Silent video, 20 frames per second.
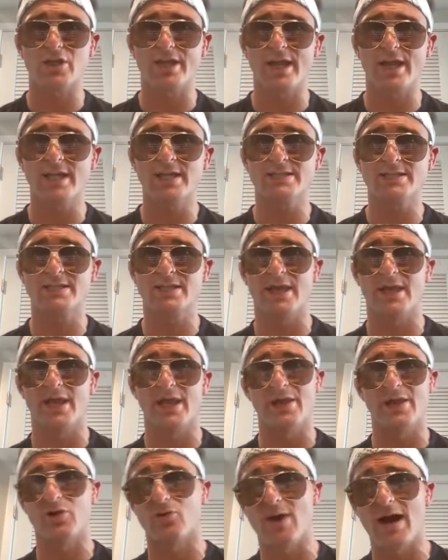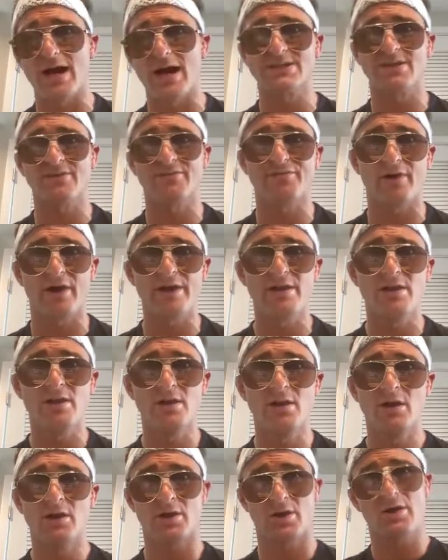kicks in, in a RIZIN fight,
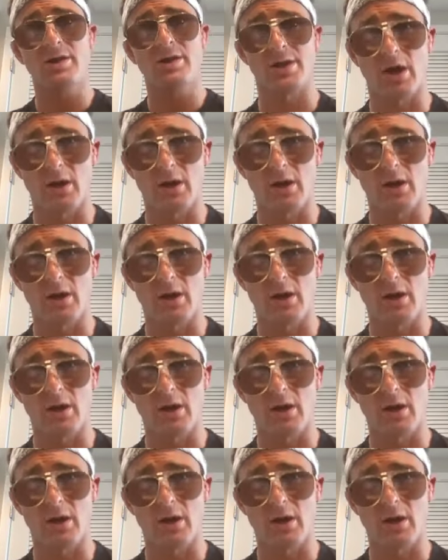good.